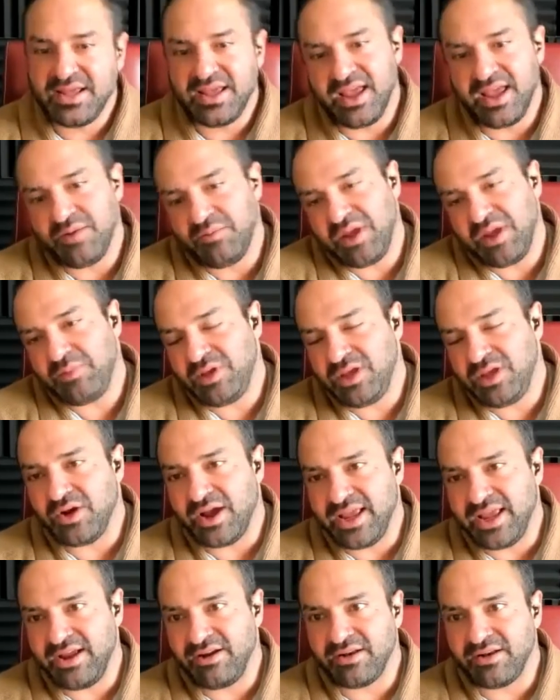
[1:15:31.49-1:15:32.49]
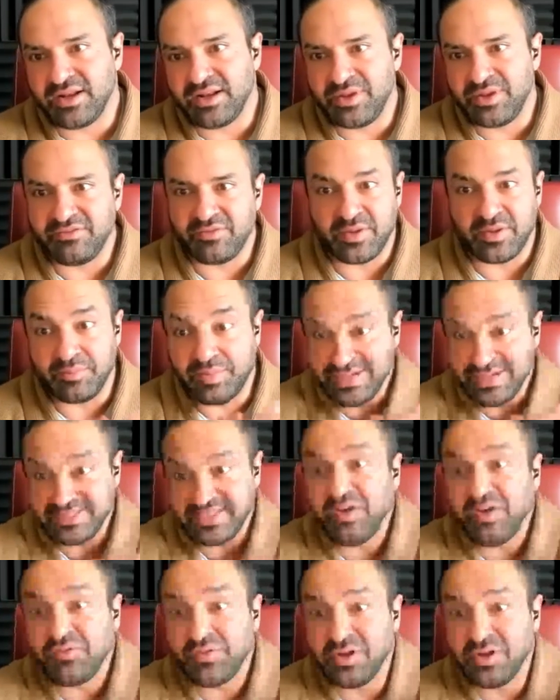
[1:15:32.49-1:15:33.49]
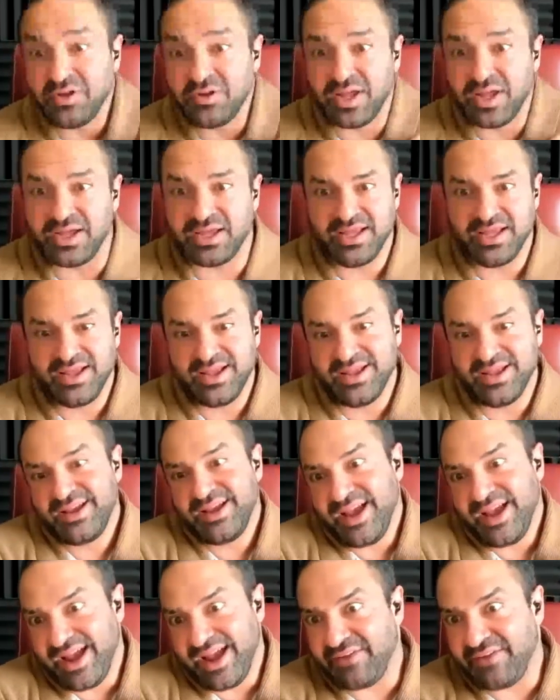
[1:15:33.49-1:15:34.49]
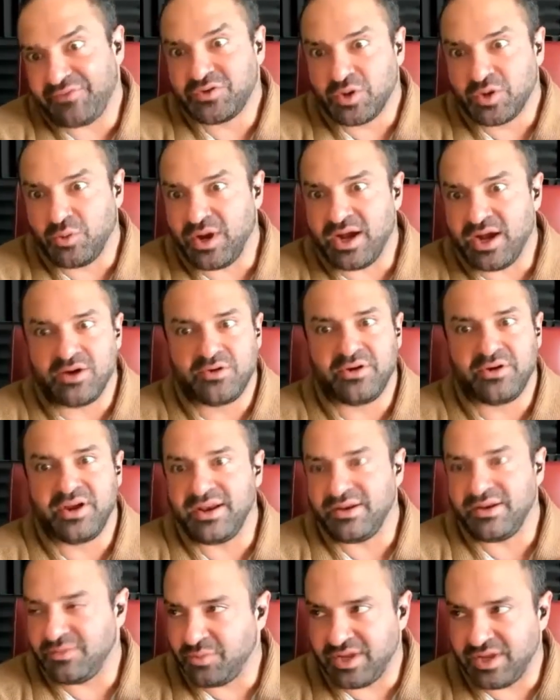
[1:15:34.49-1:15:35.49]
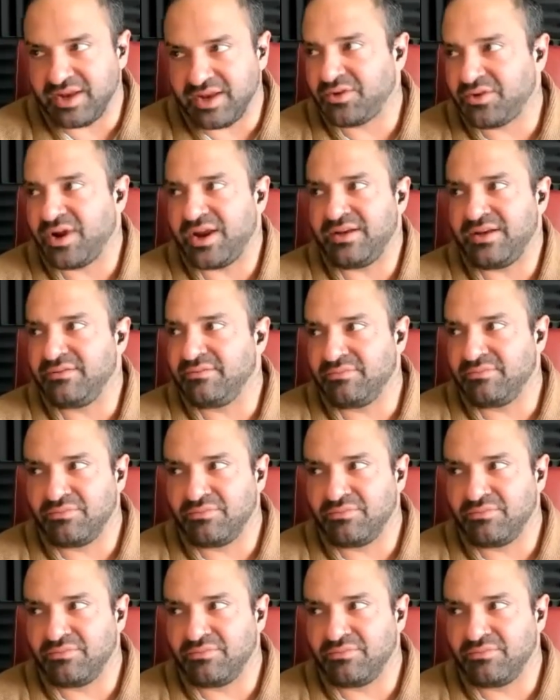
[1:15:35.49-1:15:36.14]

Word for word: and maybe, you know, I hear a little bit of like myself and you like, after a while, great, we get great